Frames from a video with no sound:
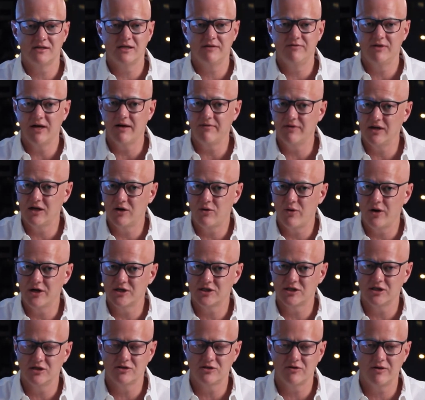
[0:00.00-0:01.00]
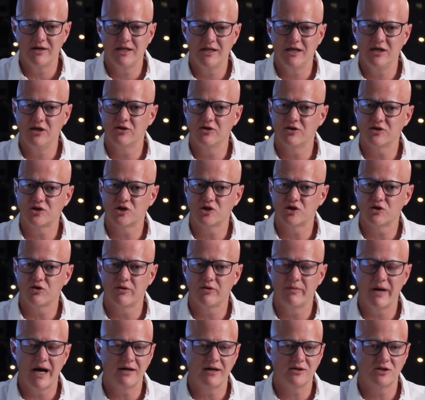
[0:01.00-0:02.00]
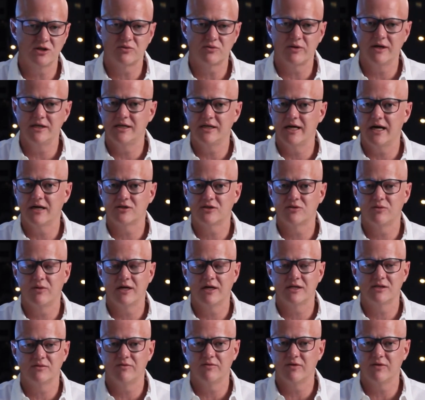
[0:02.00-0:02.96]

If you have any questions or anything you're not sure about, just reach out to us.